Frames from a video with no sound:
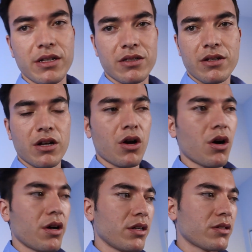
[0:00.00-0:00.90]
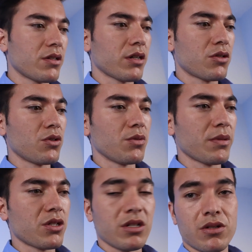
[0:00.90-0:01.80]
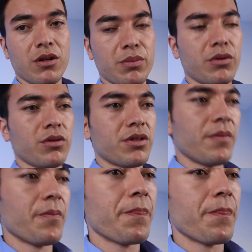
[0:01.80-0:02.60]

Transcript: It's not too much, it's not bold.